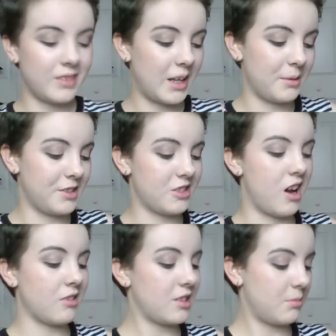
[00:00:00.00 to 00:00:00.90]
I almost
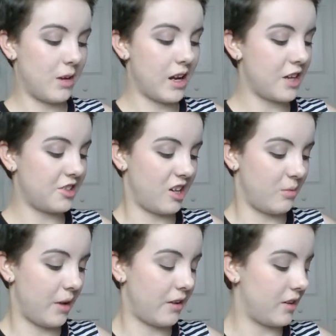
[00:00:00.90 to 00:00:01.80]
dropped my
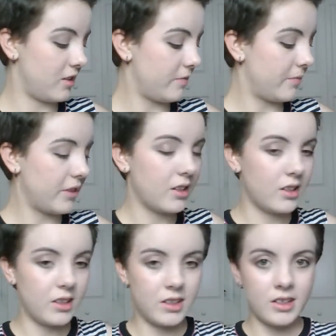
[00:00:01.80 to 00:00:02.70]
eyeshadow palette.
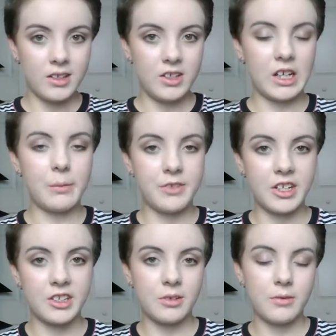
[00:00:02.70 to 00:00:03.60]
You gotta be
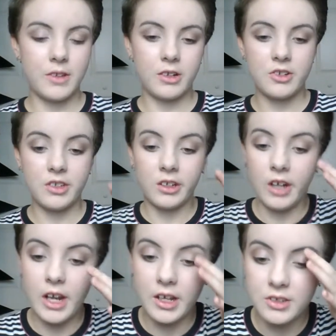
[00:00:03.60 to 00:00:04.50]
gentle when you're using
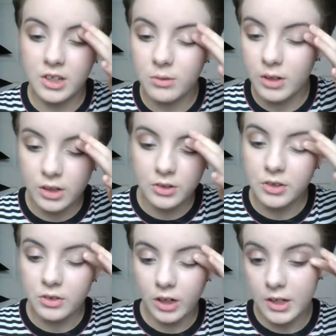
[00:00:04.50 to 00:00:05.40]
your hands. You don't want to
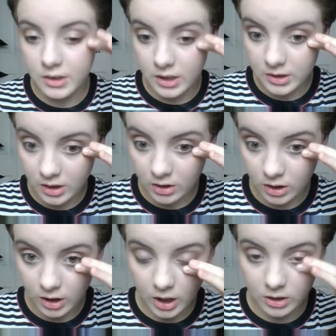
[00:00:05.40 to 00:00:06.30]
go too crazy and start
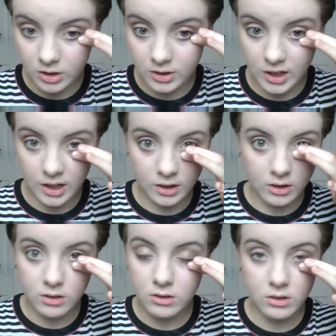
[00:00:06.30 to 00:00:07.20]
tugging on your
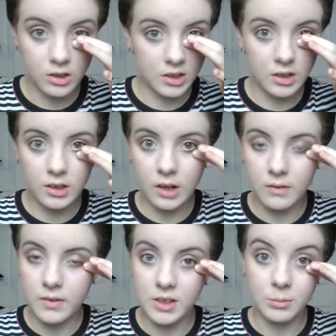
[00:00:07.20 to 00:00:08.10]
skin. This
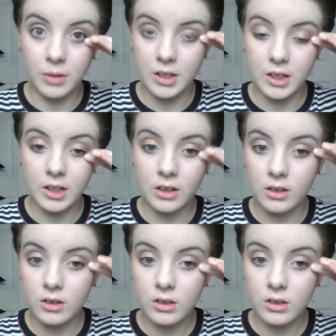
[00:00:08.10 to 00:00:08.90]
stuff isn't blending.